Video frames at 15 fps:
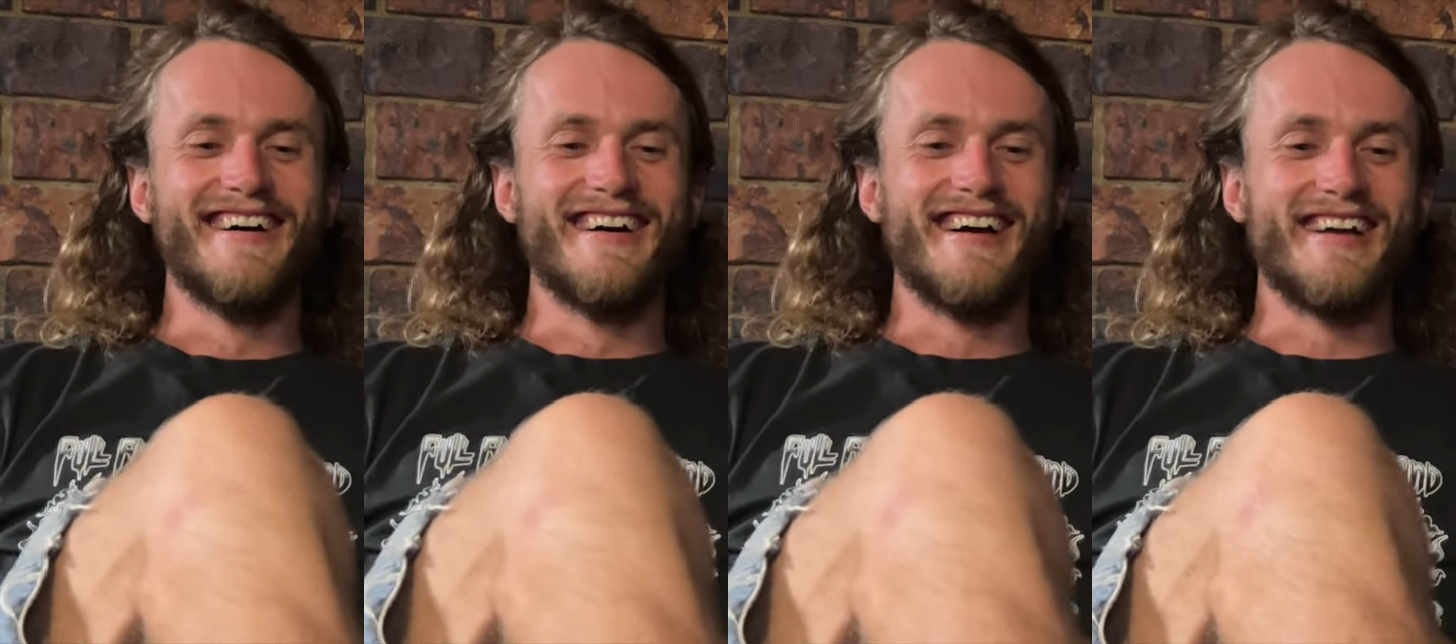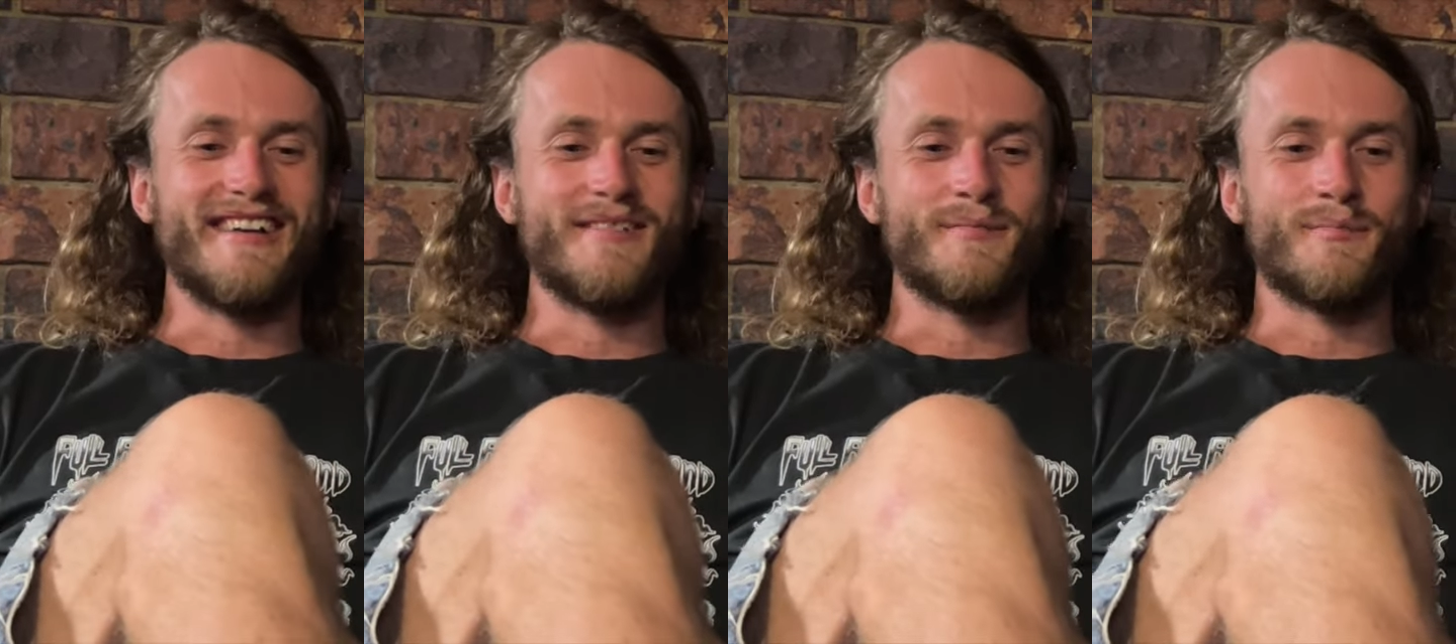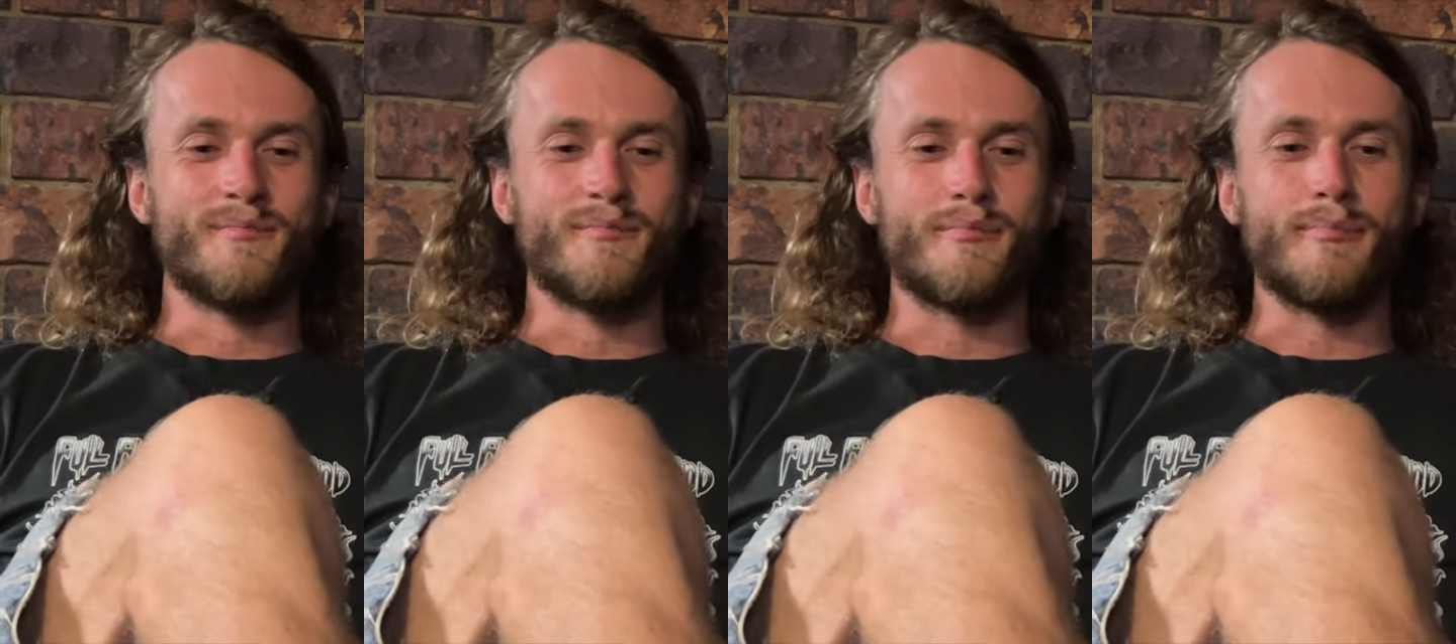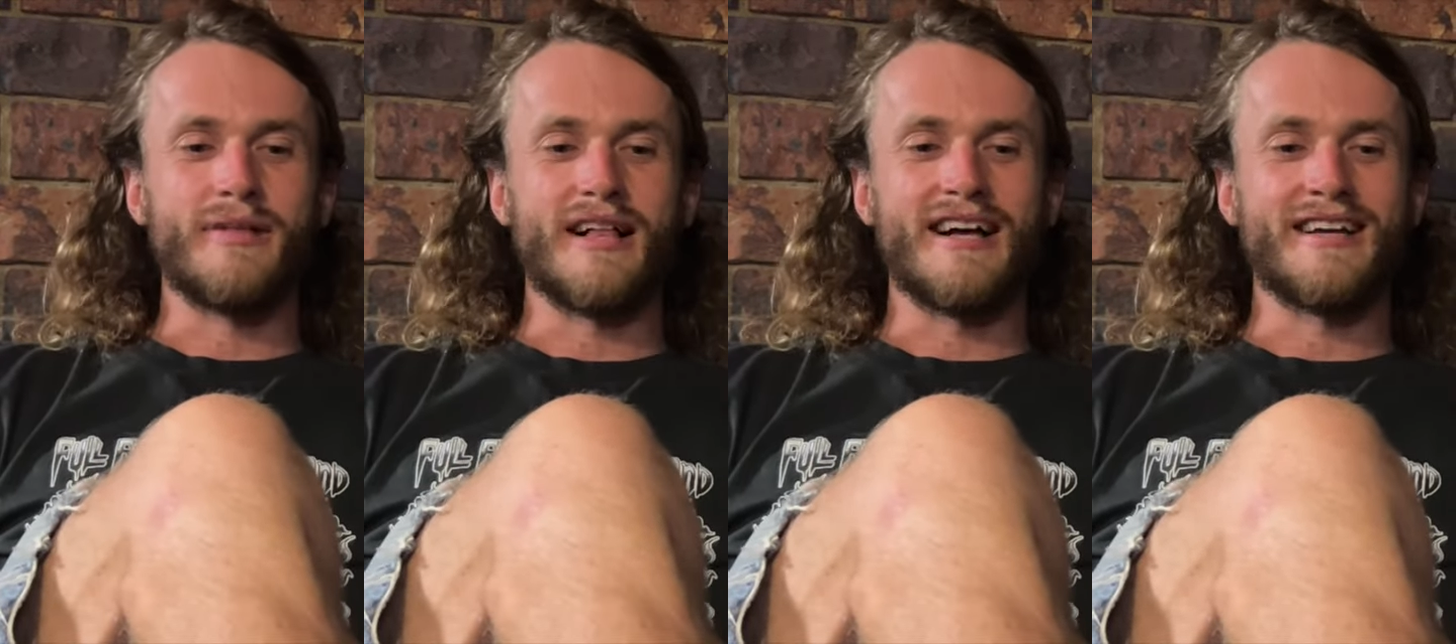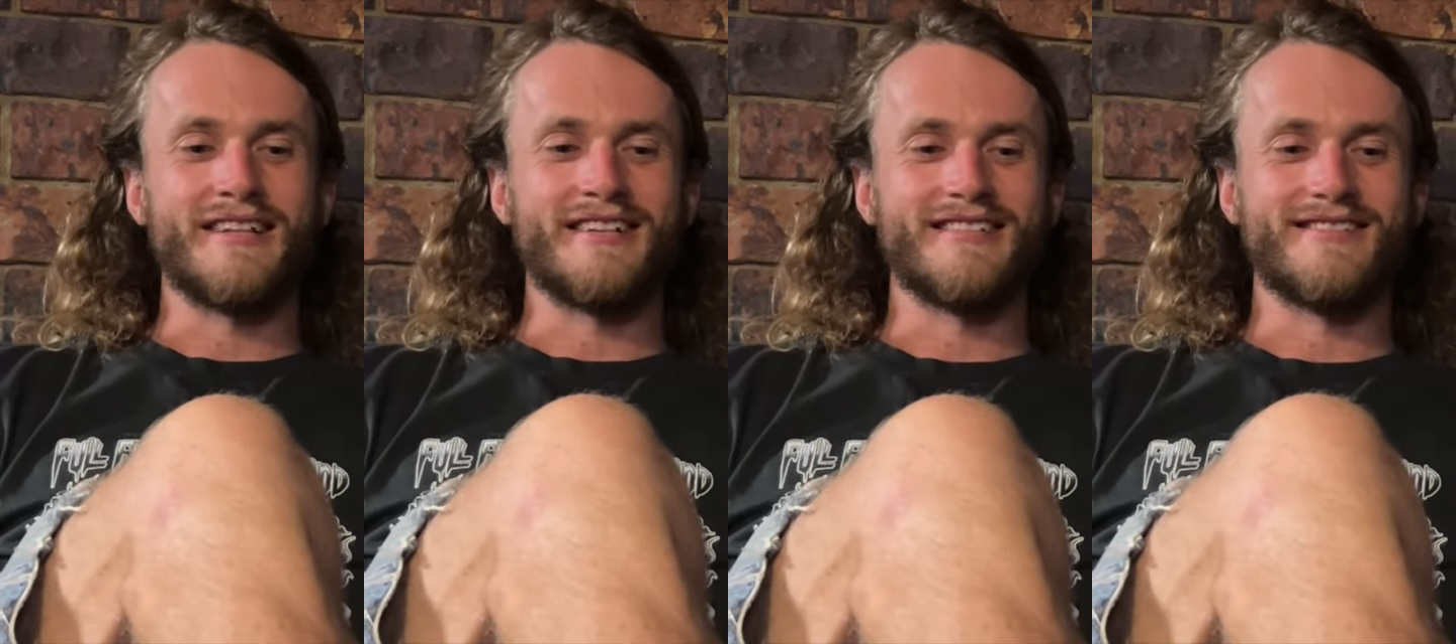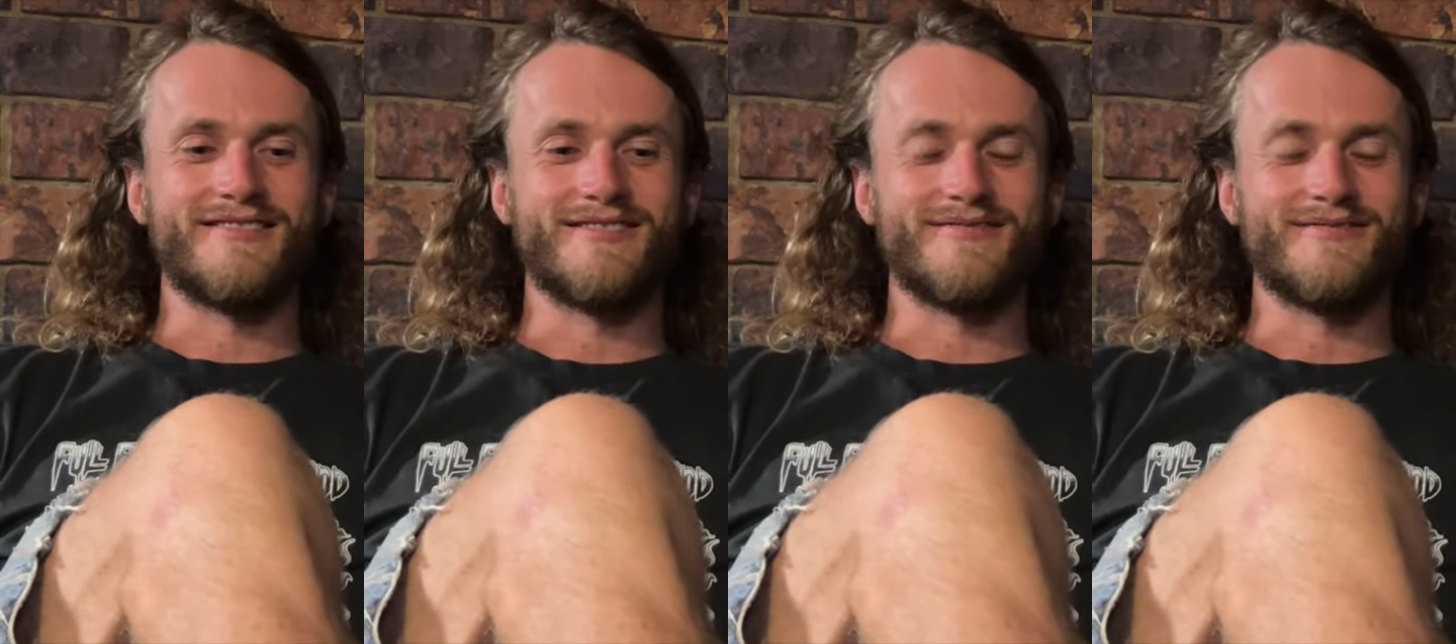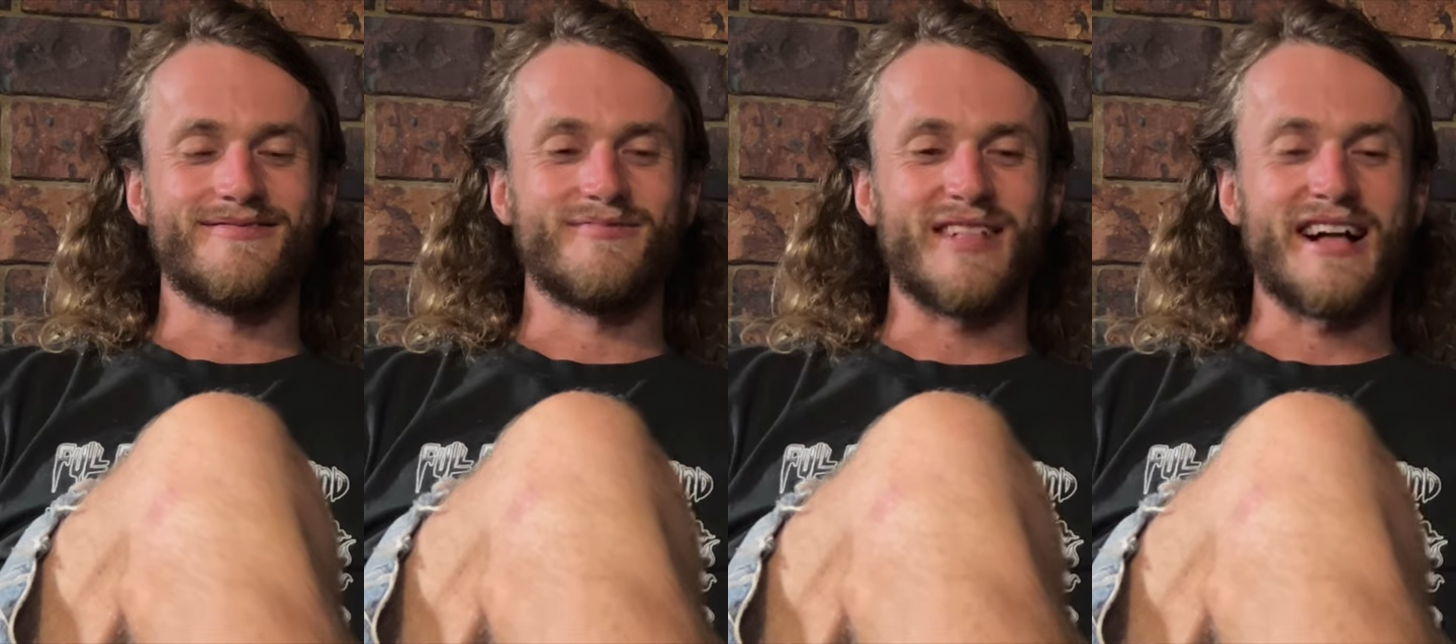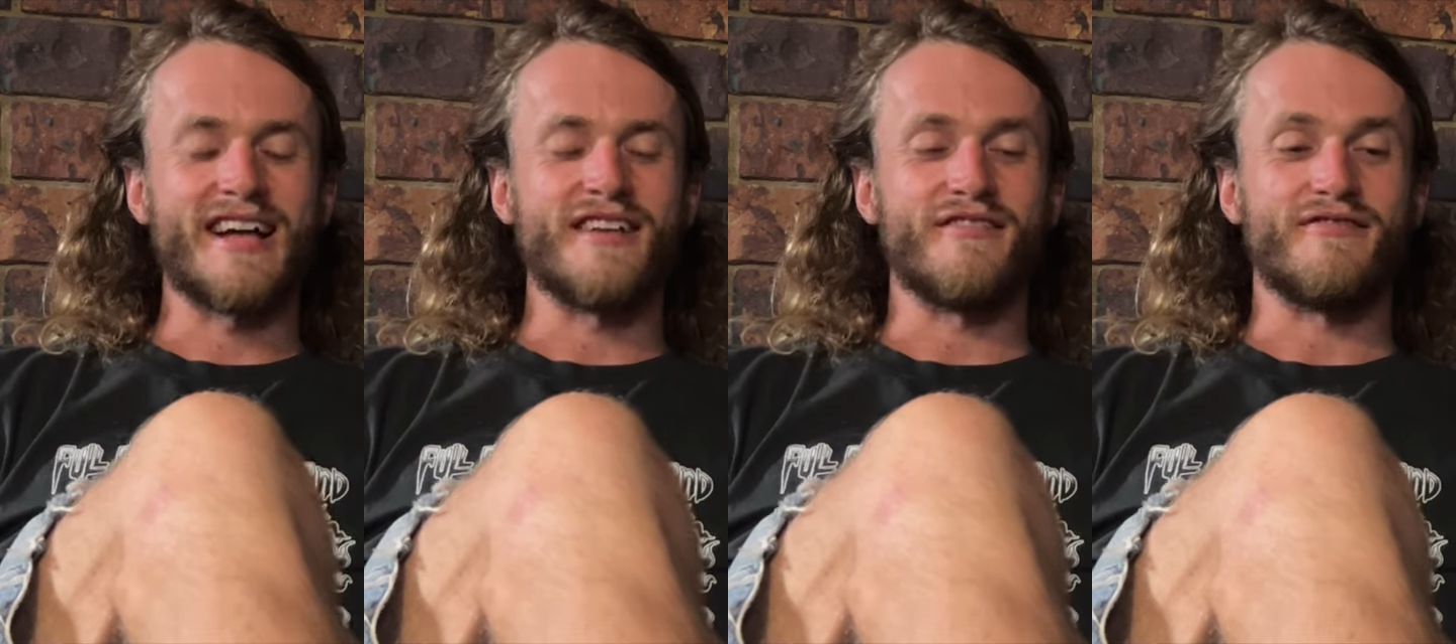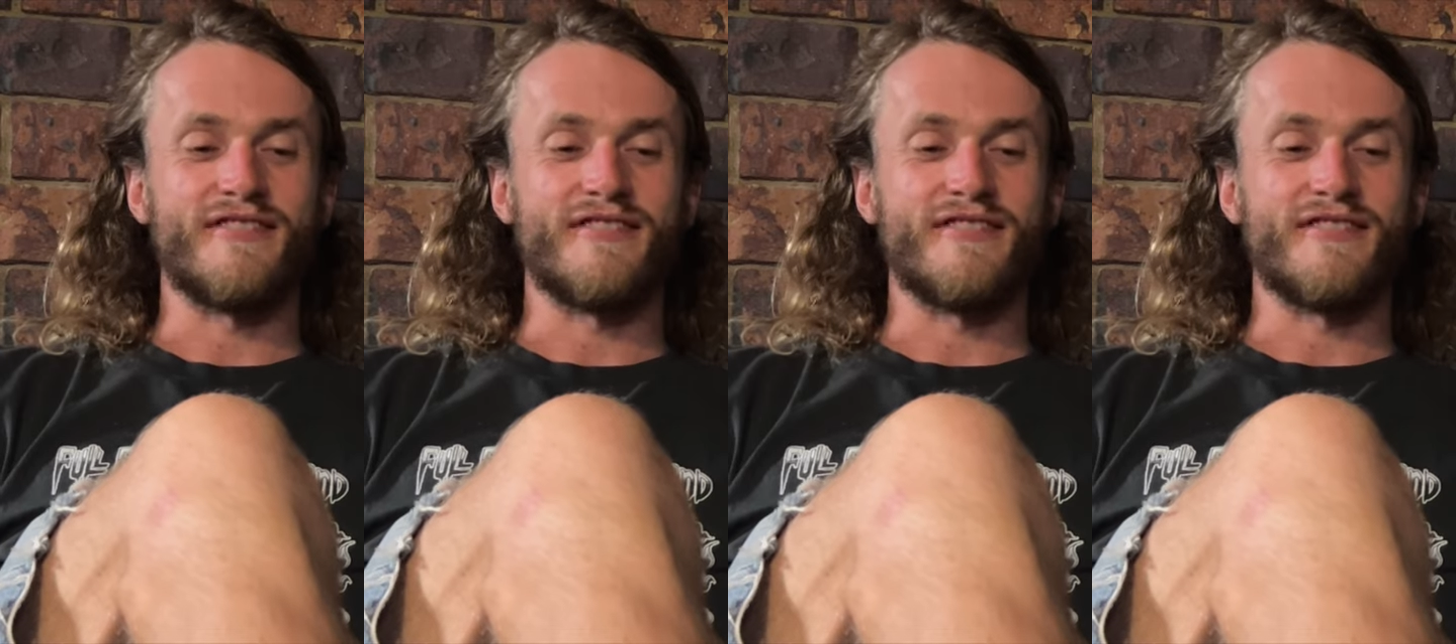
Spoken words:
and playing a